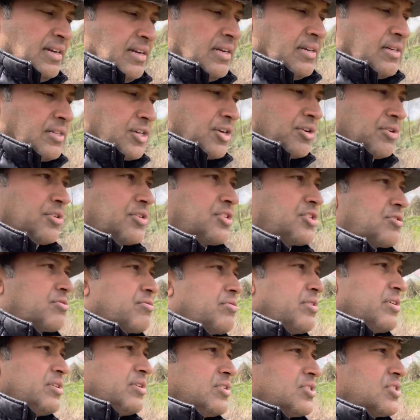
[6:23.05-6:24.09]

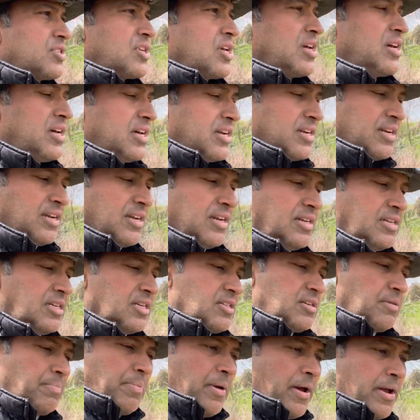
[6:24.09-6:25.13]
territories,
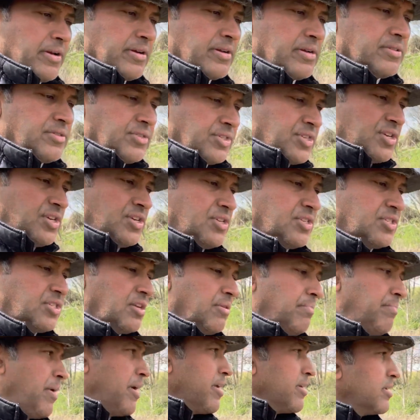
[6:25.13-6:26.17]

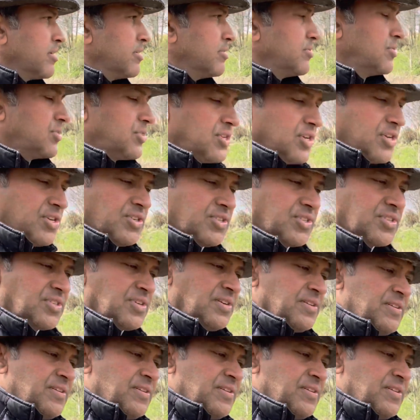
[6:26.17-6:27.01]
dependencies.